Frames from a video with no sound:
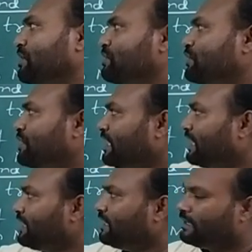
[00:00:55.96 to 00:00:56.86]
So
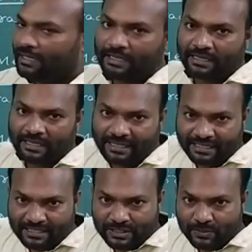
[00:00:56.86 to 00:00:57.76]
here
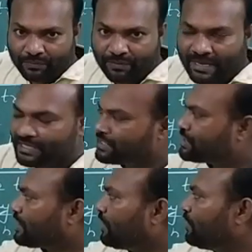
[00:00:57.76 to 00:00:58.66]
in these
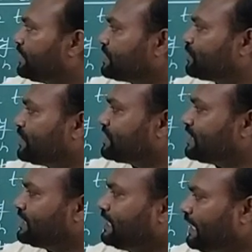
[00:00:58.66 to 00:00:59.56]
French colonies, we
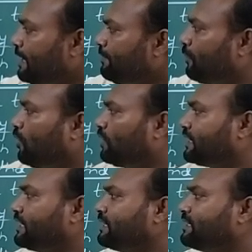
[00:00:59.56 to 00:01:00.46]
see the
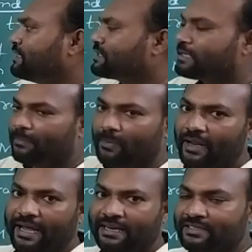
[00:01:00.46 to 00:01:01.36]
important
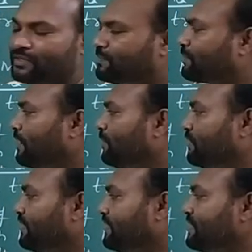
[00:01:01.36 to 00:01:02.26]
suppliers of
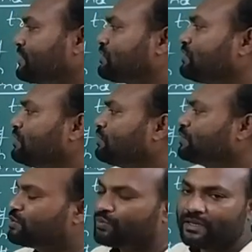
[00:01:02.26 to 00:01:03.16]
commodities
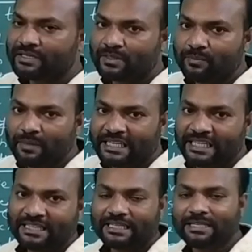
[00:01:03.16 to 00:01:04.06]
which was meeting the